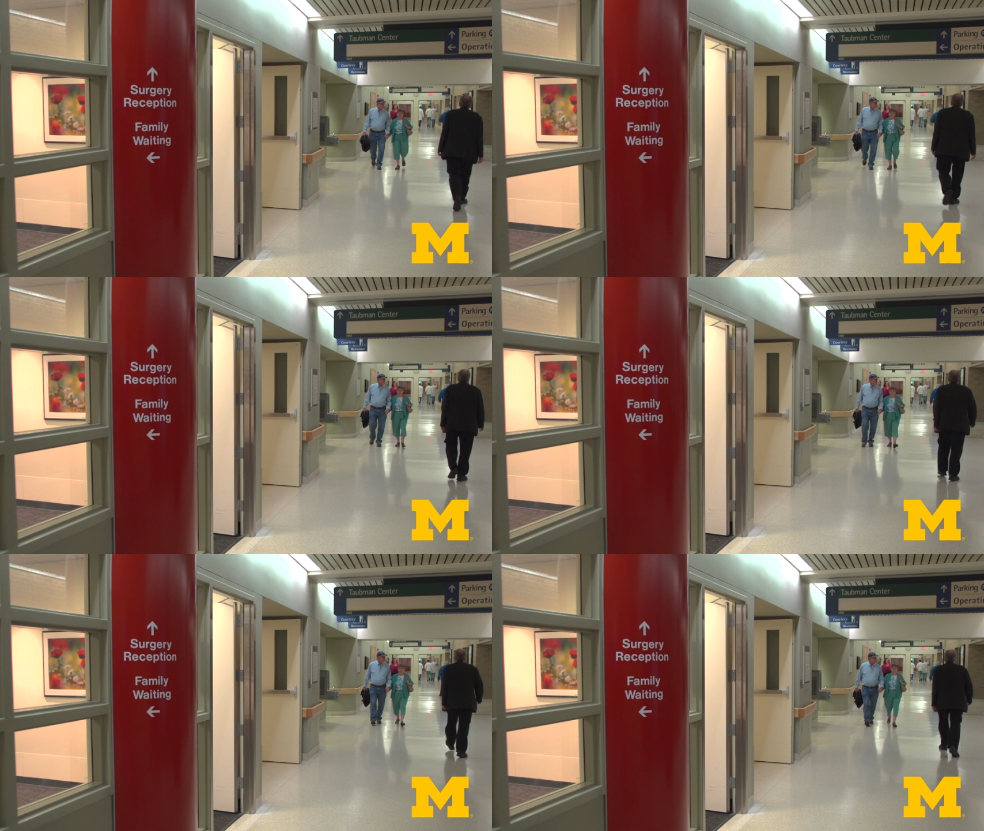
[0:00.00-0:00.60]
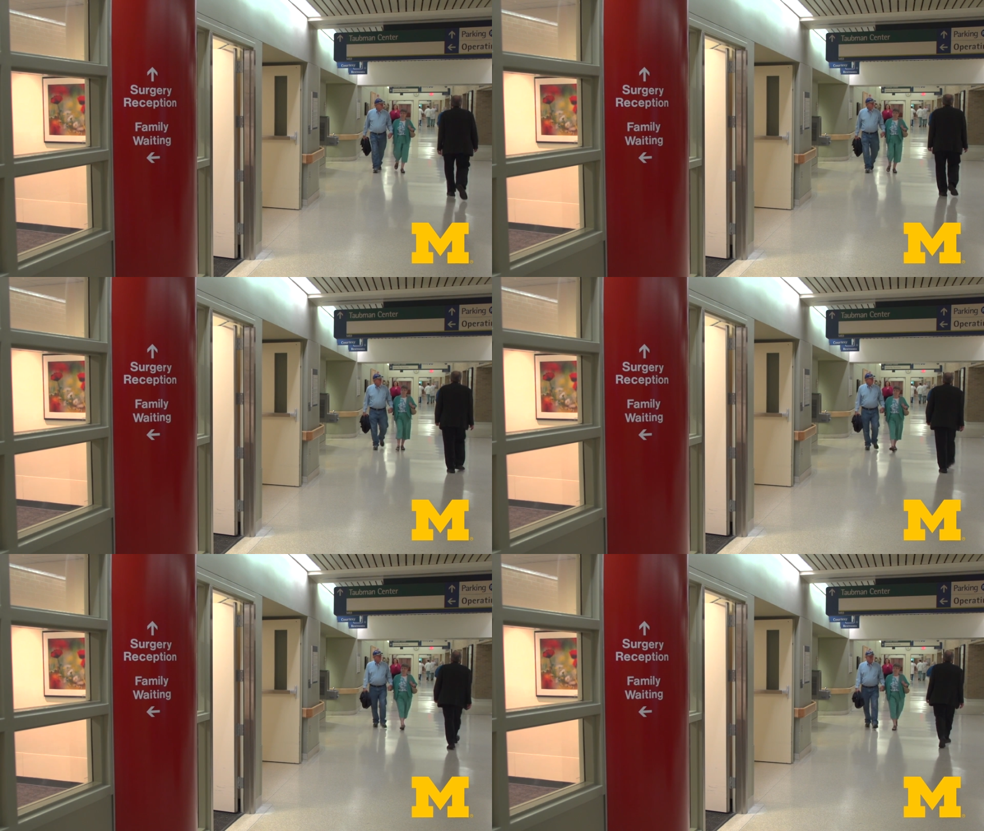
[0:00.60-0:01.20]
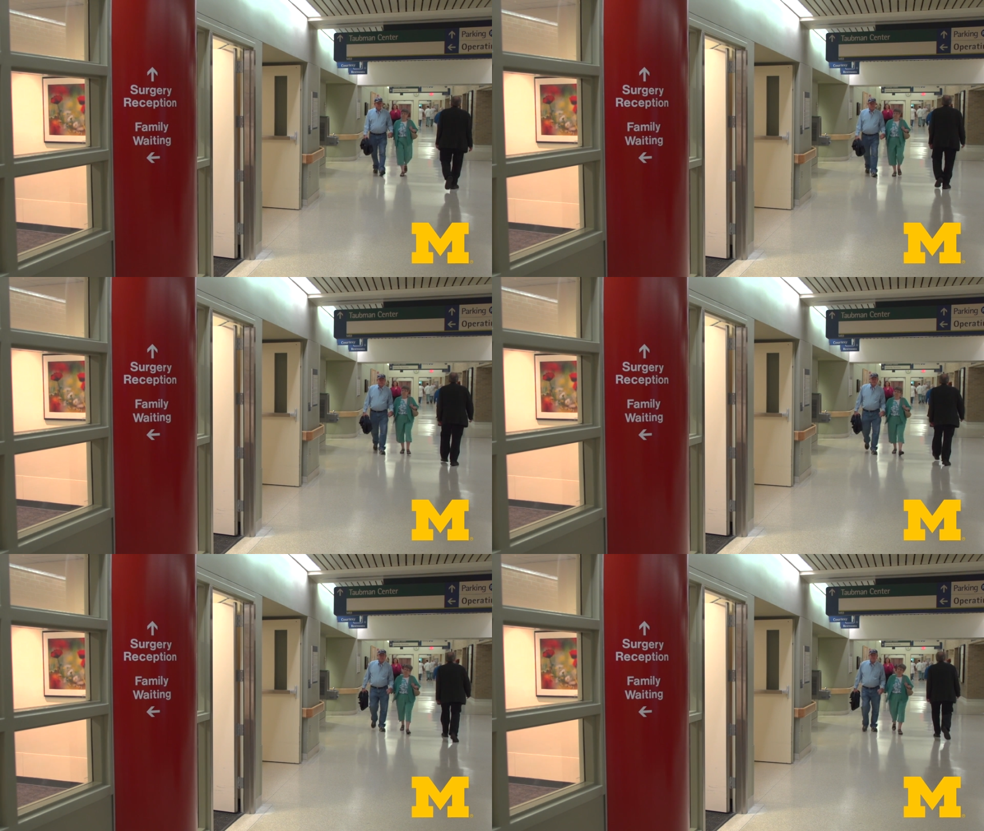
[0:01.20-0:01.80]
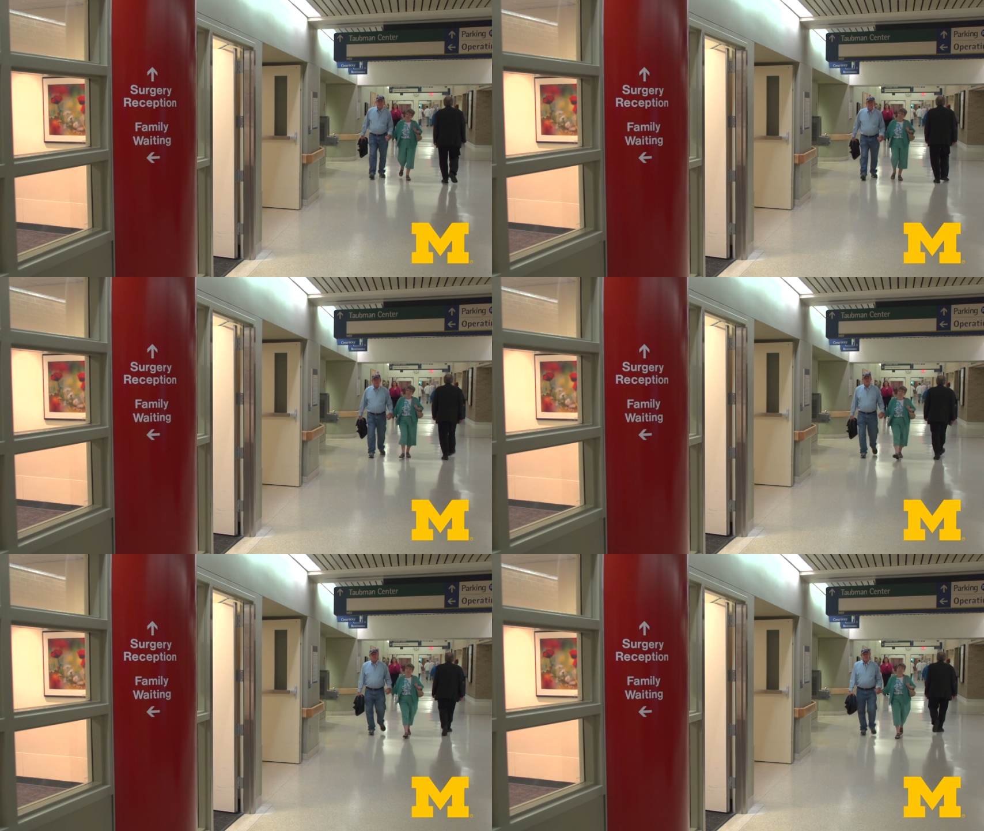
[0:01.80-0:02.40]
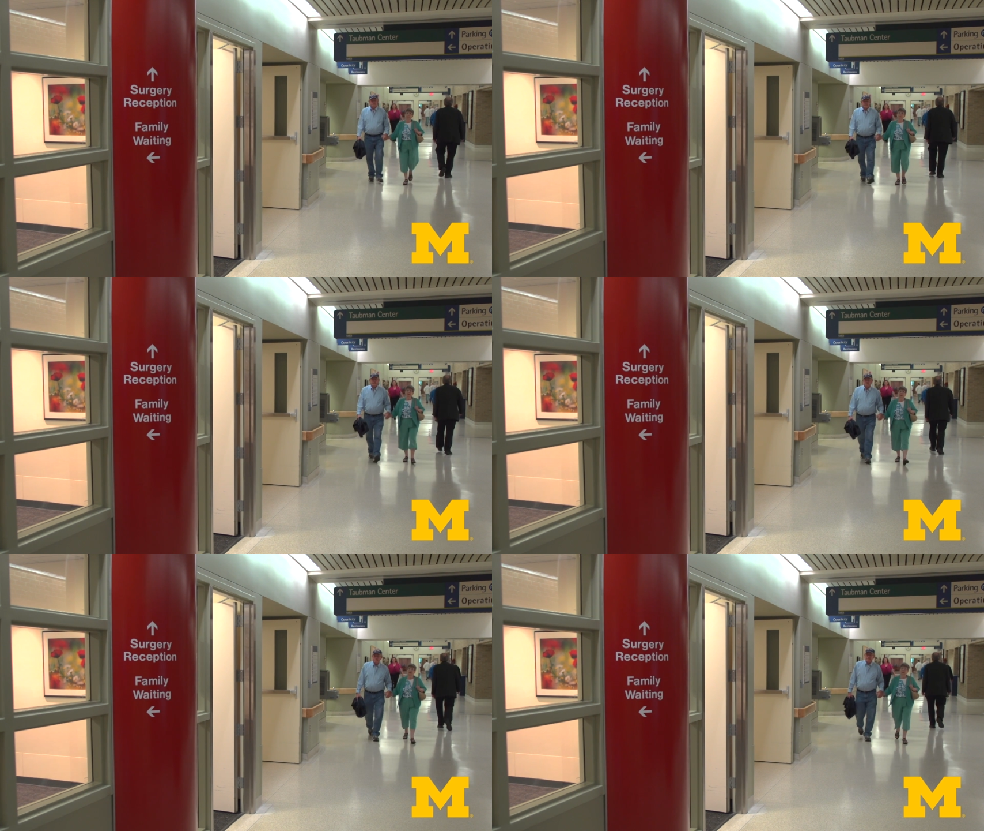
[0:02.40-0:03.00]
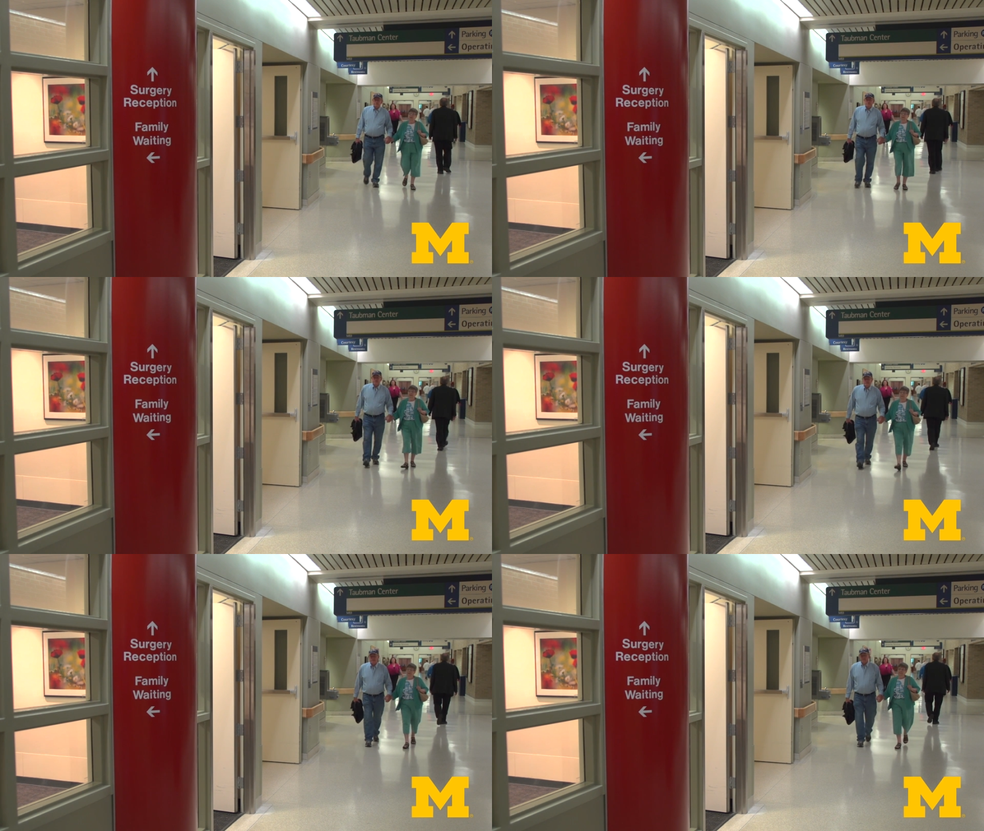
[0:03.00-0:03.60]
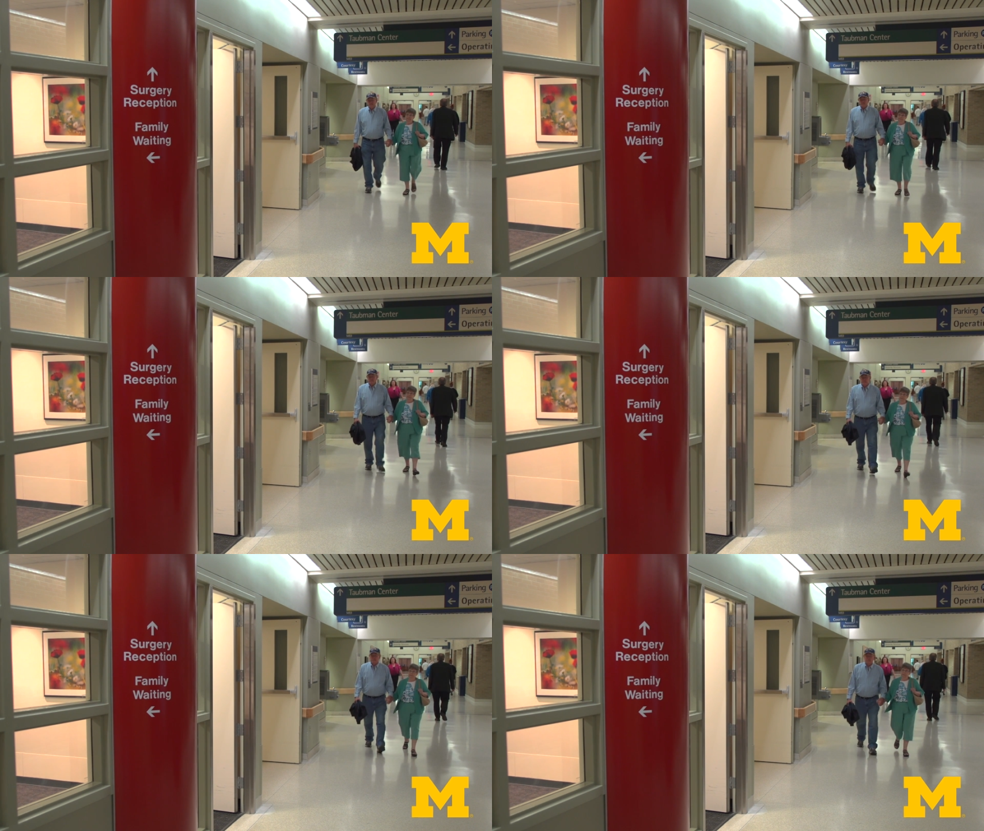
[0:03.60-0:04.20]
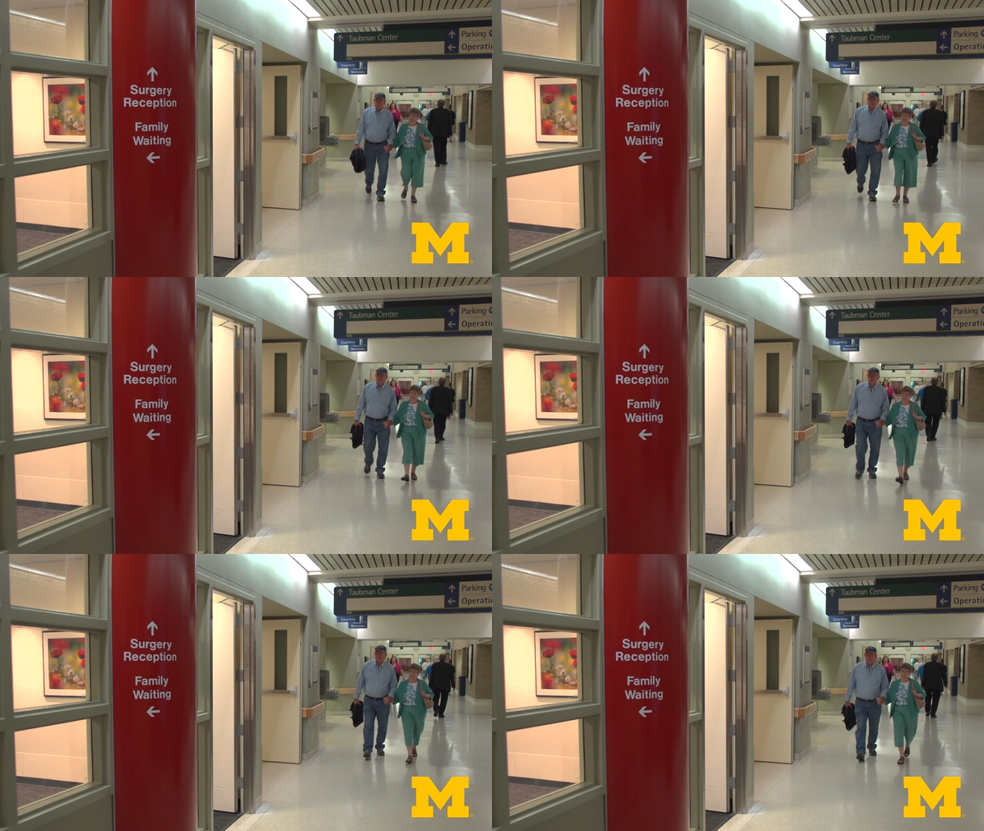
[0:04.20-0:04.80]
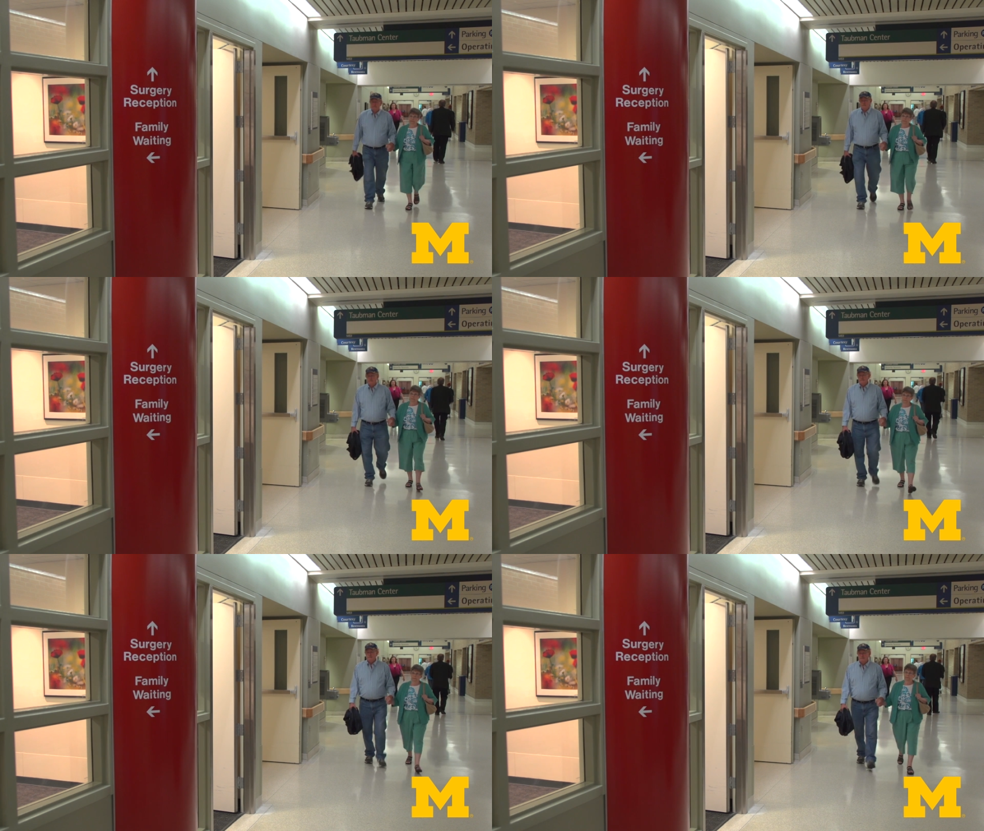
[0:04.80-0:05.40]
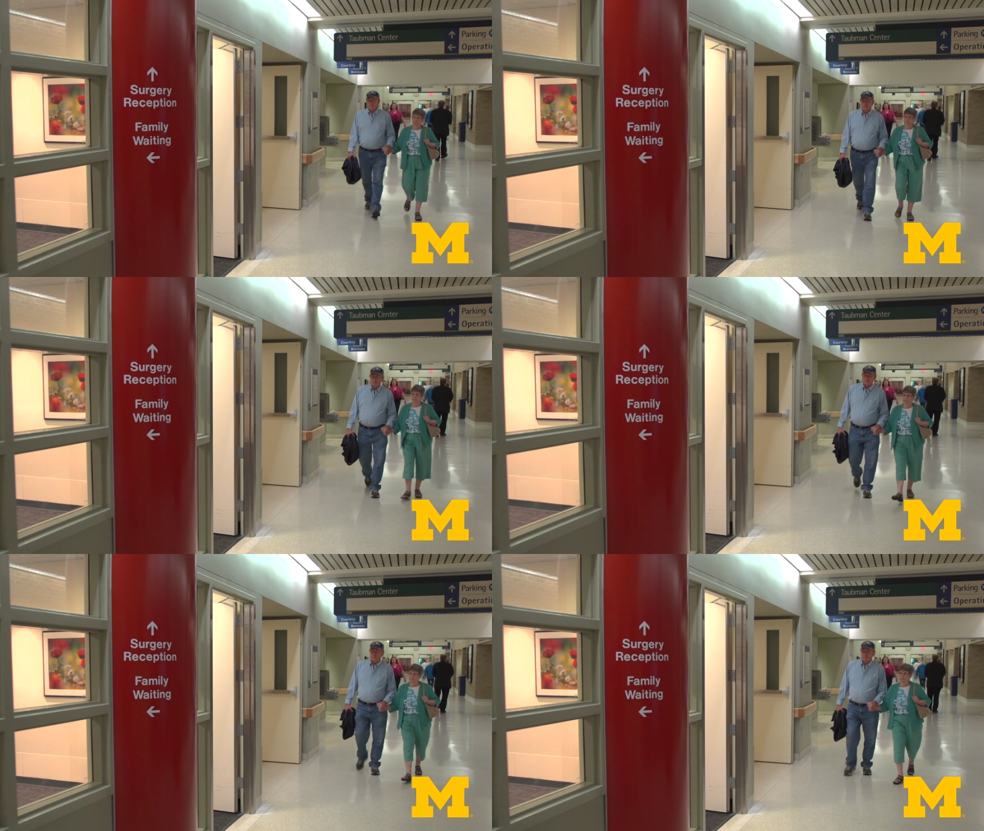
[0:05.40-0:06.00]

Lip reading: (no speaker visible)